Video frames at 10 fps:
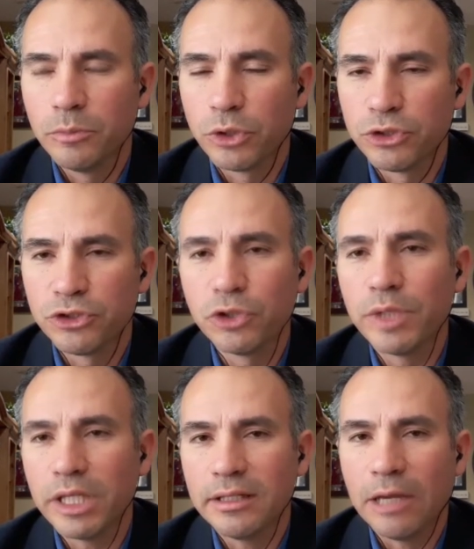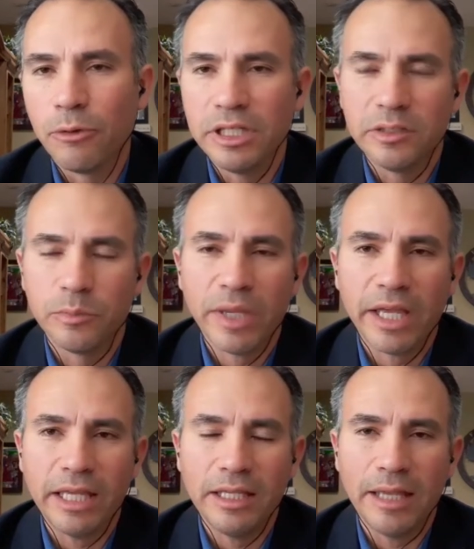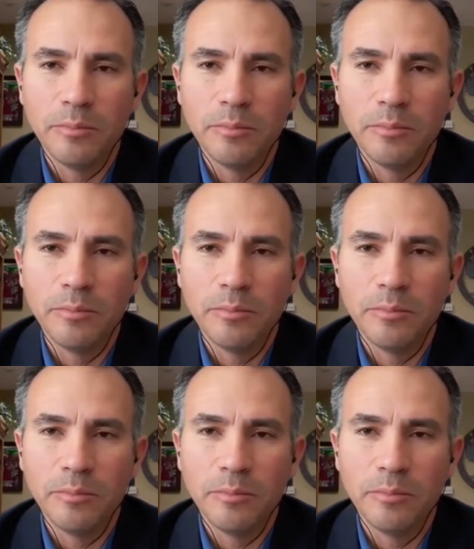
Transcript: pursuing, they would either pay